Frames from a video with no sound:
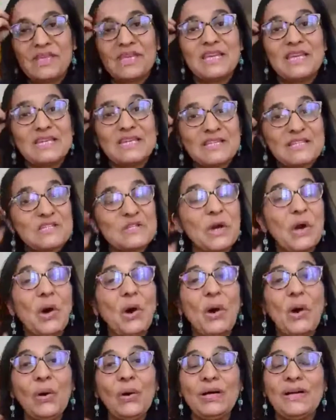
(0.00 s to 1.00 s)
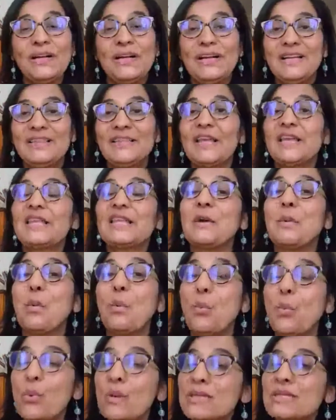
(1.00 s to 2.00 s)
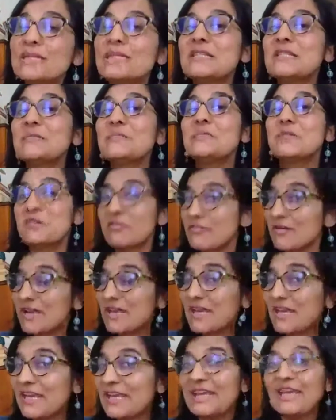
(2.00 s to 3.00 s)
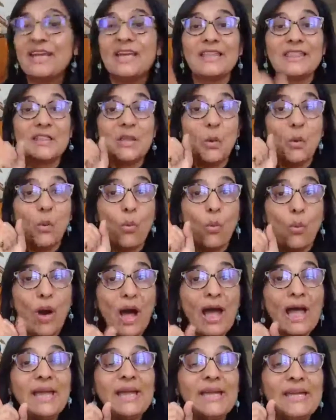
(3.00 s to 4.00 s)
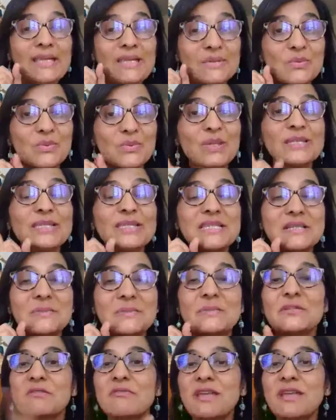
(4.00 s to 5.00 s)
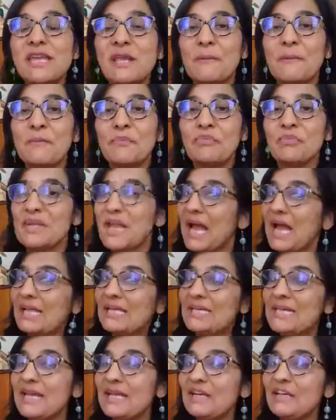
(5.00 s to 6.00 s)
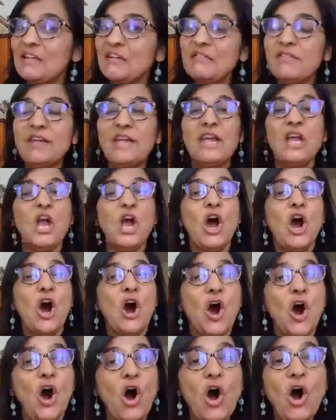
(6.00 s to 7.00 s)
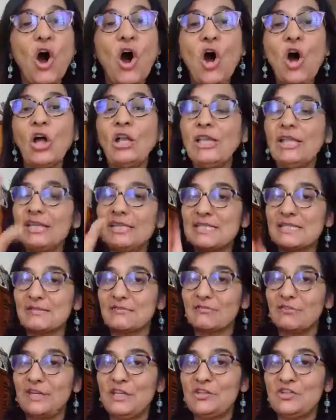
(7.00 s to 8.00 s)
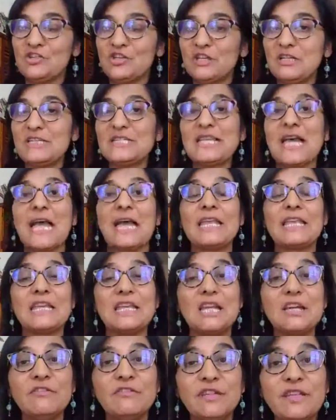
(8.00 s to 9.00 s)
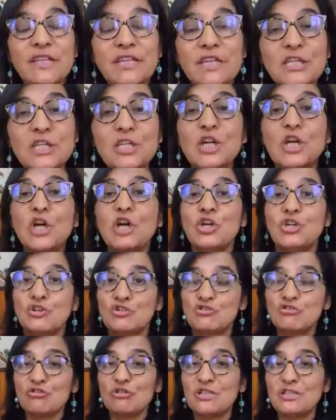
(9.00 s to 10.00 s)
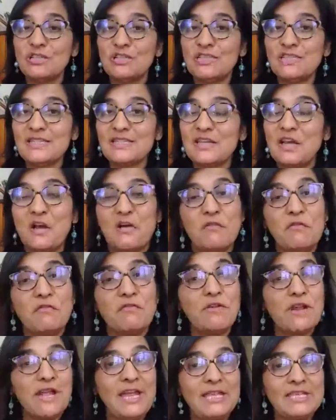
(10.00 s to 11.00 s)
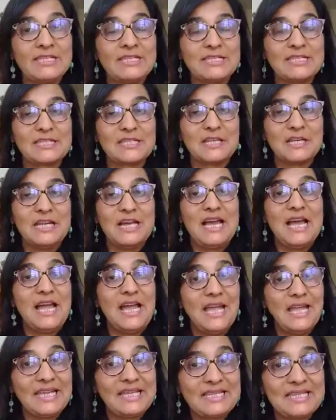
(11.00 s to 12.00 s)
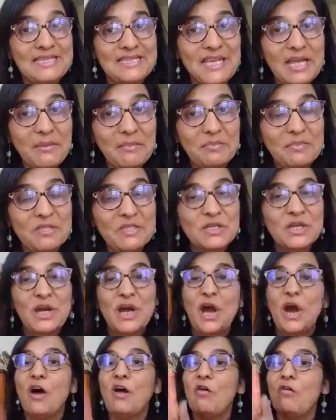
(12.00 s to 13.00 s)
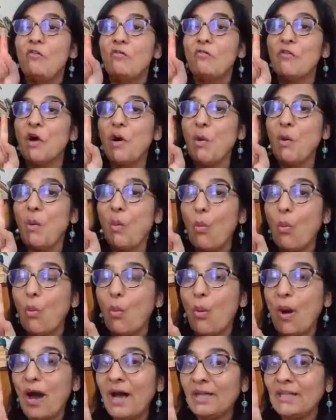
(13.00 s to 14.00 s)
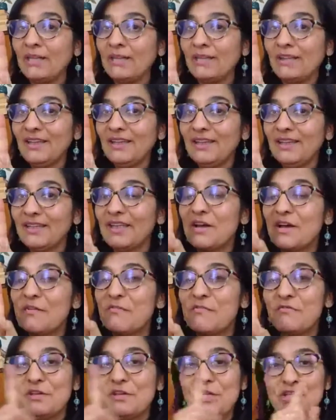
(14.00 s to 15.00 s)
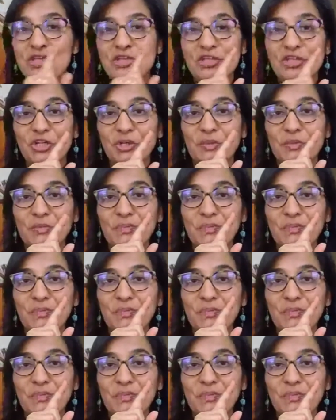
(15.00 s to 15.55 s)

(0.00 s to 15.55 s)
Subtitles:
He saw that the wisdom tree, the wise wisdom tree, had taken away all his features and given it to his friends, except for one feature.